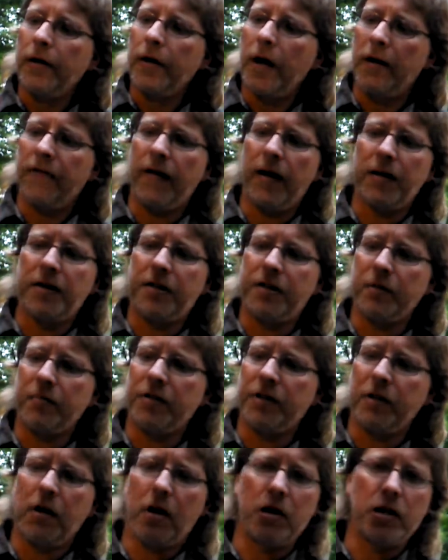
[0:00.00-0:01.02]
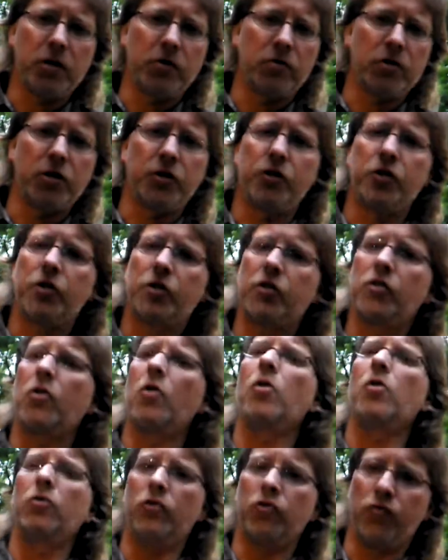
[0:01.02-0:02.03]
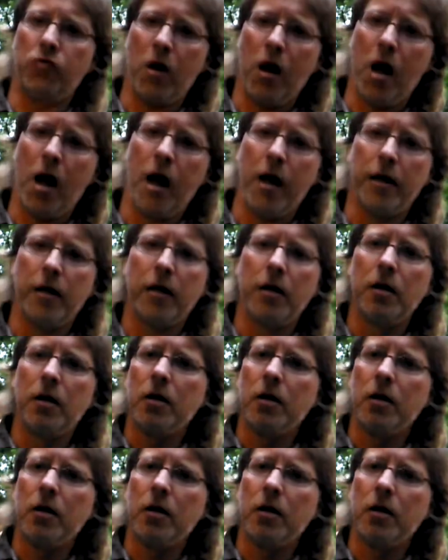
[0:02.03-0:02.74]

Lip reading: I've had some cigars that are just so dry.